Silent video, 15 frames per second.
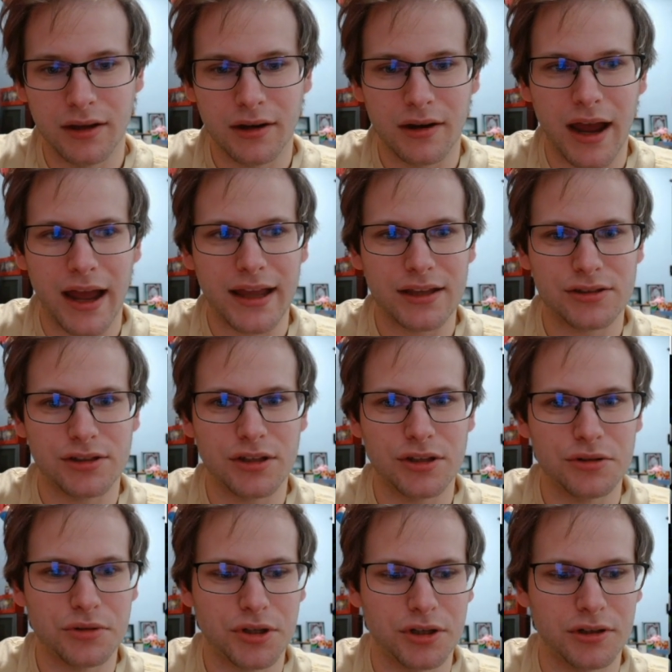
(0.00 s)
I guess
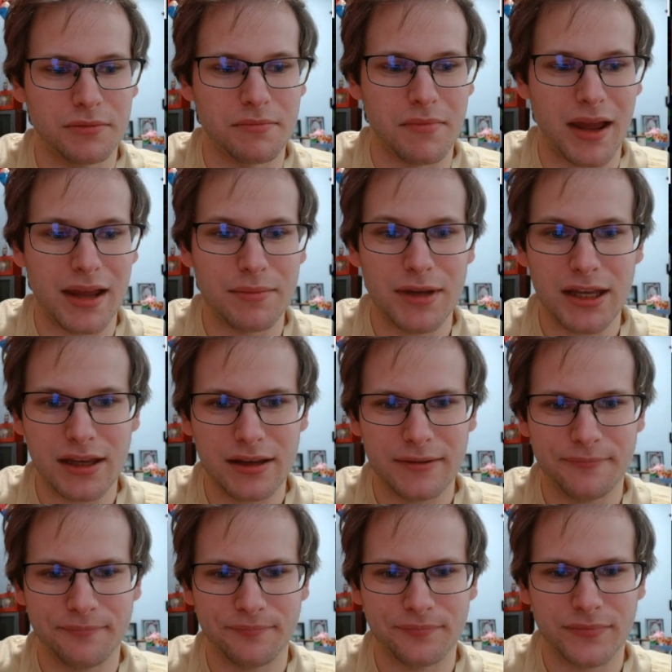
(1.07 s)
you could maybe...
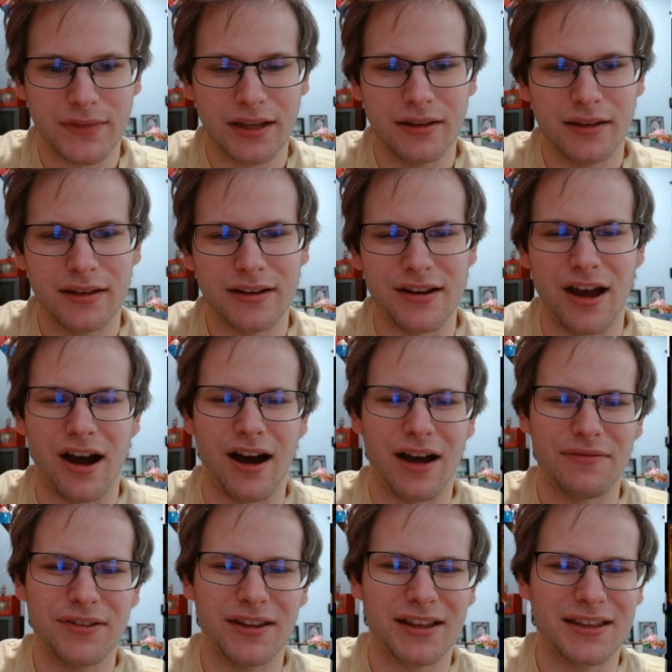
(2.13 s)
Nah, I
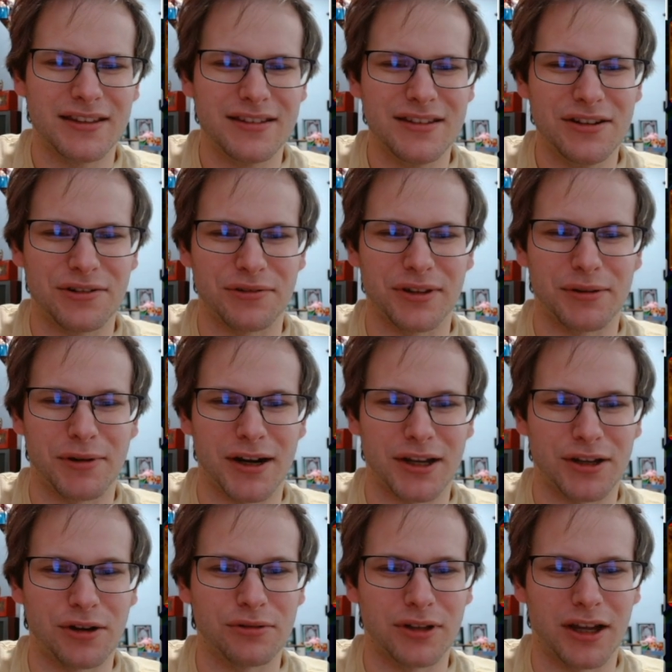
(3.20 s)
feel like you don't really want to
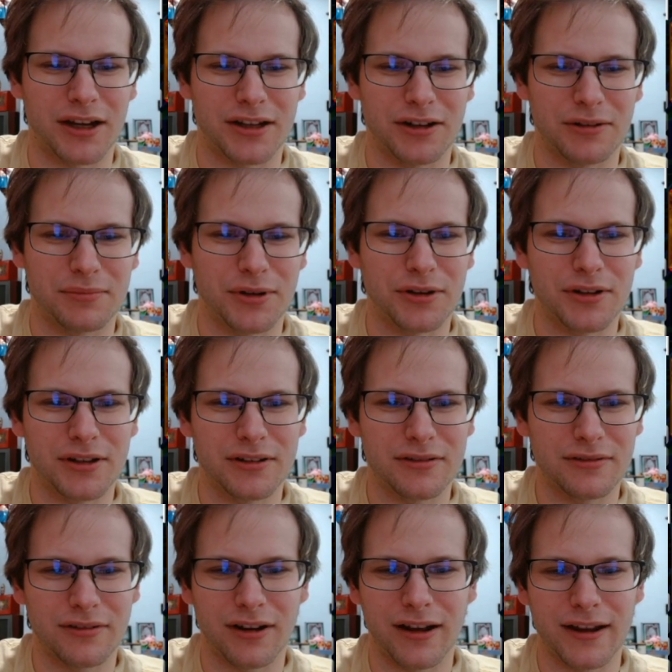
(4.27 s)
Goat lock your opponent,
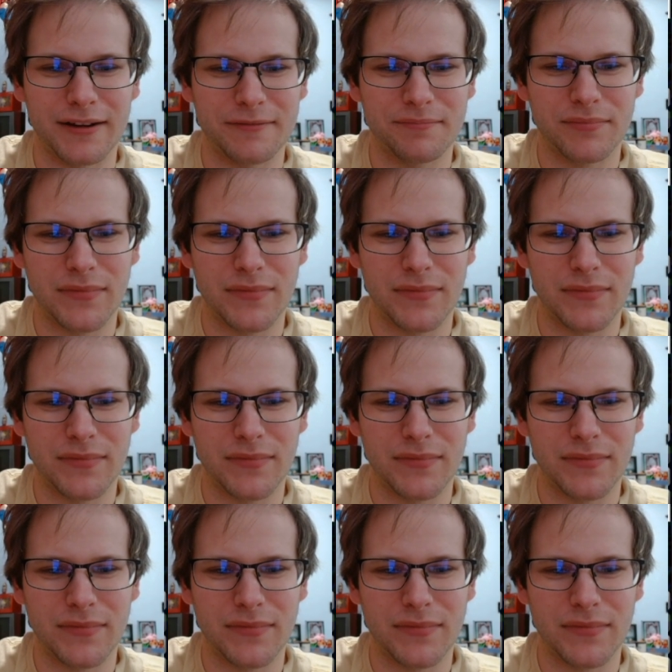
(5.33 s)
right?